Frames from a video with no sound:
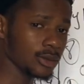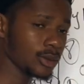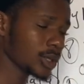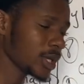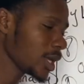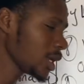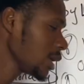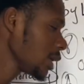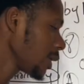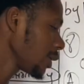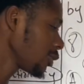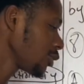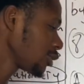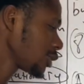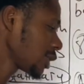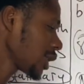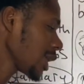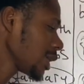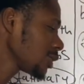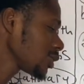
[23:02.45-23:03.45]
Okay, we
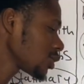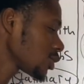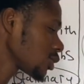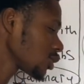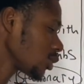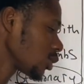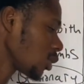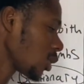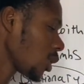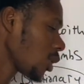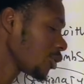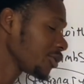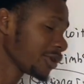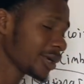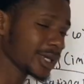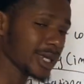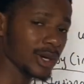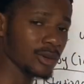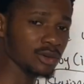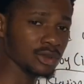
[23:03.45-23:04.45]
tend to, or
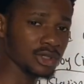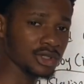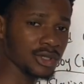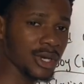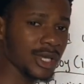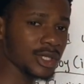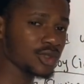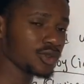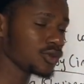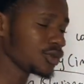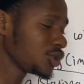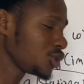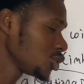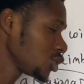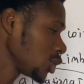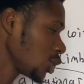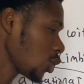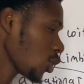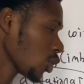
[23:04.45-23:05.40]
rather we try to reduce the